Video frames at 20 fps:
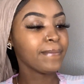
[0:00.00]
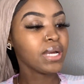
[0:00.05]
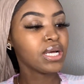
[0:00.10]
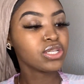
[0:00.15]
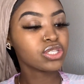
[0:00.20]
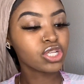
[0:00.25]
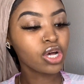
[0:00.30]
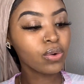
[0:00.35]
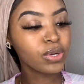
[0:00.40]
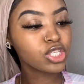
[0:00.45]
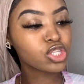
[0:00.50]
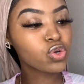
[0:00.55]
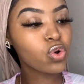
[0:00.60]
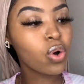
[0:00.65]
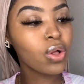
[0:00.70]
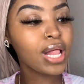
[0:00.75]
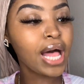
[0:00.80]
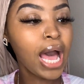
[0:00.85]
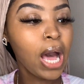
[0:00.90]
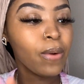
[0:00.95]
So it's cool
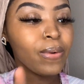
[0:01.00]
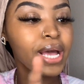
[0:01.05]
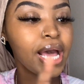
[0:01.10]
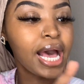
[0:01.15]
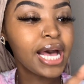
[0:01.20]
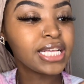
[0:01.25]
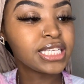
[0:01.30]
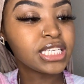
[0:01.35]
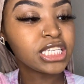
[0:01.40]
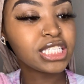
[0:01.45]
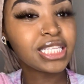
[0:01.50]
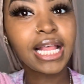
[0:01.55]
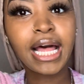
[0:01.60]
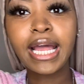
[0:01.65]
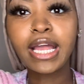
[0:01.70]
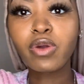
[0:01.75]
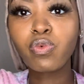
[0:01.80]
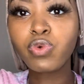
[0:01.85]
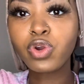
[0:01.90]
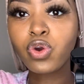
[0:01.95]
how it has this
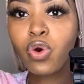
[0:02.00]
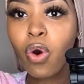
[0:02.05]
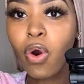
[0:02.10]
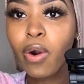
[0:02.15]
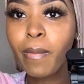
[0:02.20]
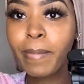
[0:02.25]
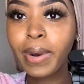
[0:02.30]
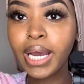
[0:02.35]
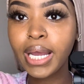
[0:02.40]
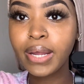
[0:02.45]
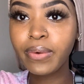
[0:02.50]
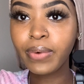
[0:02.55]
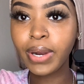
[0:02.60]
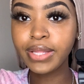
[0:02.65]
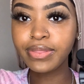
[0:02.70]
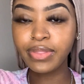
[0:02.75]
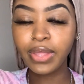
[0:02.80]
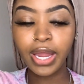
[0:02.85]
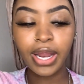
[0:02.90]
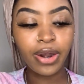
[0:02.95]
like record button
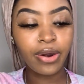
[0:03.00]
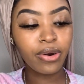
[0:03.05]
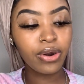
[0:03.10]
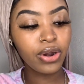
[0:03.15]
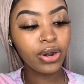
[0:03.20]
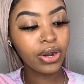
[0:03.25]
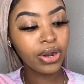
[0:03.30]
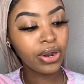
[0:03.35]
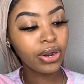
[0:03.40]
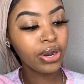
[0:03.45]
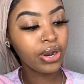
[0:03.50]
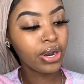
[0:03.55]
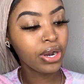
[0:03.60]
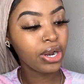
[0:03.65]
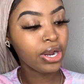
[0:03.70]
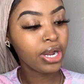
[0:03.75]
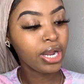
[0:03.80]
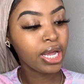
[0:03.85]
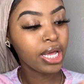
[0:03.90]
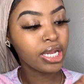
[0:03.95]
right there.
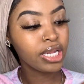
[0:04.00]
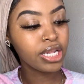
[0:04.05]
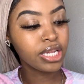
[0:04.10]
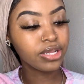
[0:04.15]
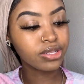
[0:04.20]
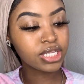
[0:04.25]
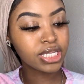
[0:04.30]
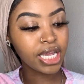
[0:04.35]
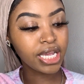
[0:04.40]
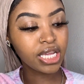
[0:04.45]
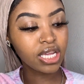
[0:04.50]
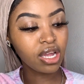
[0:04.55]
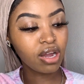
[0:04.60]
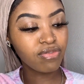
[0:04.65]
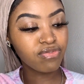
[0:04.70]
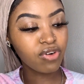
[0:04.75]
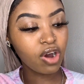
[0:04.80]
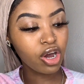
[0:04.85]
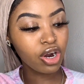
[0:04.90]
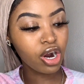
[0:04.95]
Then taking a
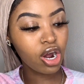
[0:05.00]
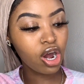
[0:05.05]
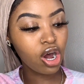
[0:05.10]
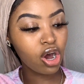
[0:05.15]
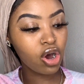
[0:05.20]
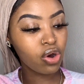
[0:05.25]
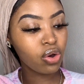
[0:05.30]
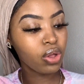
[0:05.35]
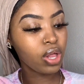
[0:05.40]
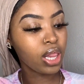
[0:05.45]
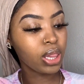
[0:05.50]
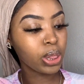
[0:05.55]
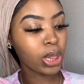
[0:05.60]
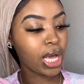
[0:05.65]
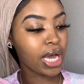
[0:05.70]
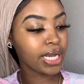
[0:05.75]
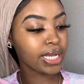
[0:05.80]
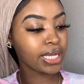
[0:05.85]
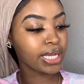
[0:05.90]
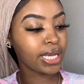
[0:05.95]
photo,
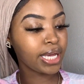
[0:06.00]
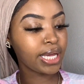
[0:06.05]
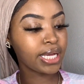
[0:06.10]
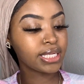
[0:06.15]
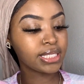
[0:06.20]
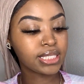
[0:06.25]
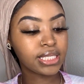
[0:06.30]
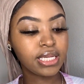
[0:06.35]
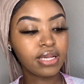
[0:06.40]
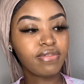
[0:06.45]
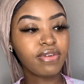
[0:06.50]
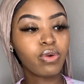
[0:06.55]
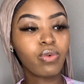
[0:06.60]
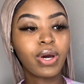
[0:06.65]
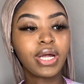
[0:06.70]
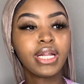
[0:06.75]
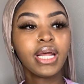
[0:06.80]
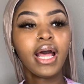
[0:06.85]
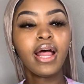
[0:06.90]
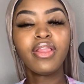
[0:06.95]
locking it,
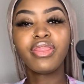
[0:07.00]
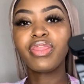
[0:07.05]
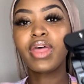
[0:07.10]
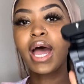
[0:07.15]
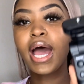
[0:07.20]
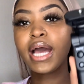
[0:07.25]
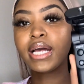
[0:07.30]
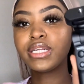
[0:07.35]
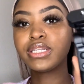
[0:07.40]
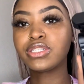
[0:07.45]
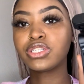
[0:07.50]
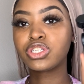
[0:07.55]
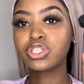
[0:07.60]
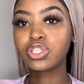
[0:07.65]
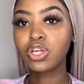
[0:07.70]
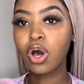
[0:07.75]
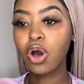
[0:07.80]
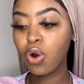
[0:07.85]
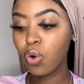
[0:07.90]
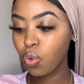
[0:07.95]
ZV1. That is
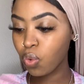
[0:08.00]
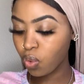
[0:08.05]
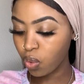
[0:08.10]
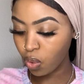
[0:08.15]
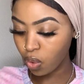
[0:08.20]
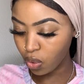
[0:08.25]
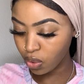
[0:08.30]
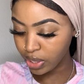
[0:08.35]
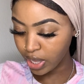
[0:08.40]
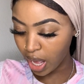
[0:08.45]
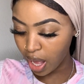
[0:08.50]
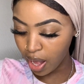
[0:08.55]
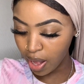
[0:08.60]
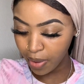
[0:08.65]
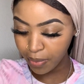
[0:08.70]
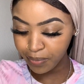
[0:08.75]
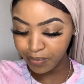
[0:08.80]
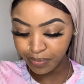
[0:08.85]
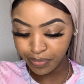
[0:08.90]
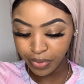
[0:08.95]
so cool,
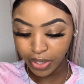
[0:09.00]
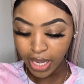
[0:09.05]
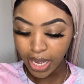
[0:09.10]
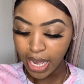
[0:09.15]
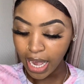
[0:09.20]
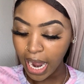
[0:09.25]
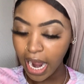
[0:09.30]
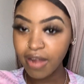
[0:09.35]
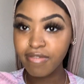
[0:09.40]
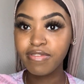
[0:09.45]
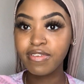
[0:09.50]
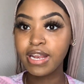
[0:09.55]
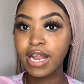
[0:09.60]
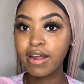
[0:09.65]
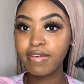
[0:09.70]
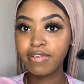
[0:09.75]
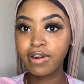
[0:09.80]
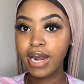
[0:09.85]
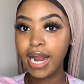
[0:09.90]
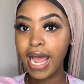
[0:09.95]
y'all. I've
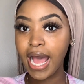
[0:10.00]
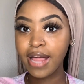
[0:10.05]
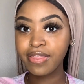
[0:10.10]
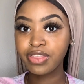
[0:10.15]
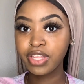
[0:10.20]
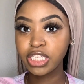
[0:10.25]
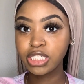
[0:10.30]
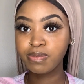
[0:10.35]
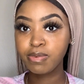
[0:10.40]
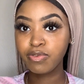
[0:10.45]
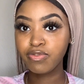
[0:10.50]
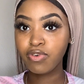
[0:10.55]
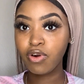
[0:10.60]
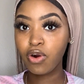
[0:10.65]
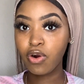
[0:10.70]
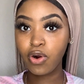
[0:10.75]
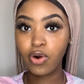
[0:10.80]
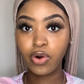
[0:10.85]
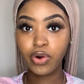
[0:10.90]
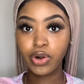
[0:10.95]
never had this
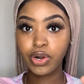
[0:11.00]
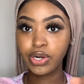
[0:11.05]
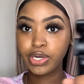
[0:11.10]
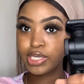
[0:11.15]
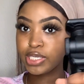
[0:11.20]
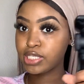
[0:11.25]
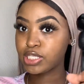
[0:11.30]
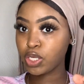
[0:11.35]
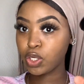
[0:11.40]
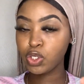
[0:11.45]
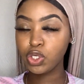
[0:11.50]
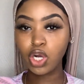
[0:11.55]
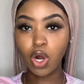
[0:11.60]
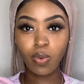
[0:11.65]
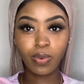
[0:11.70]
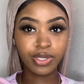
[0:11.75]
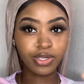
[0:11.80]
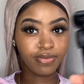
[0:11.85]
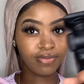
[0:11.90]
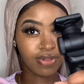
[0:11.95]
before. So, you know,
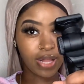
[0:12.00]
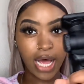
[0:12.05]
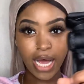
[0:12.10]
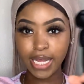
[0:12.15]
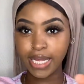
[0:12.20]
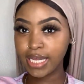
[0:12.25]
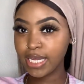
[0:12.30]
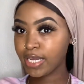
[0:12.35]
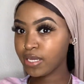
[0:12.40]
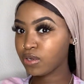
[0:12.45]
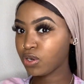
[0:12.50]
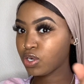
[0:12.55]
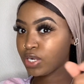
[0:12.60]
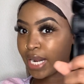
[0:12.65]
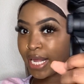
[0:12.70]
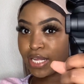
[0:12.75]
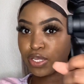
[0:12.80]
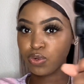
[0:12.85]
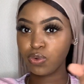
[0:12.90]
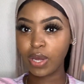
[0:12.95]
when you vlog in or
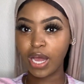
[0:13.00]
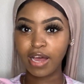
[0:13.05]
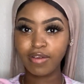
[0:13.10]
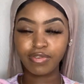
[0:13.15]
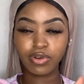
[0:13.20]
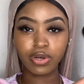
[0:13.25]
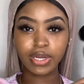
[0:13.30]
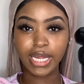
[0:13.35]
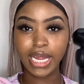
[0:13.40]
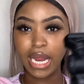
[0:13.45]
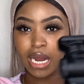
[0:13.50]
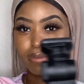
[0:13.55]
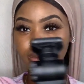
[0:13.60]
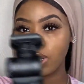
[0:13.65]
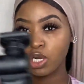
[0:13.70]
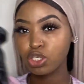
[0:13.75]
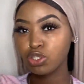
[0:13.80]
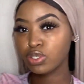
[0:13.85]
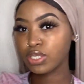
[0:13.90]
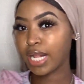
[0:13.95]
like you have your camera
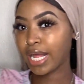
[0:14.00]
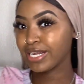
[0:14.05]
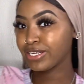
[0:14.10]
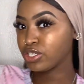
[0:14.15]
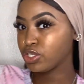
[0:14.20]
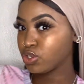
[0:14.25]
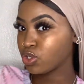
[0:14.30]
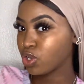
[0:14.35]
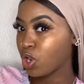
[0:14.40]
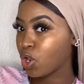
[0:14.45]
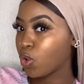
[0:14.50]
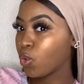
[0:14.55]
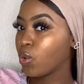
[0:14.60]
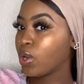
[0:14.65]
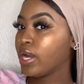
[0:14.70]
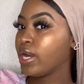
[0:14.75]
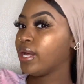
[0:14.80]
and you're like, you know,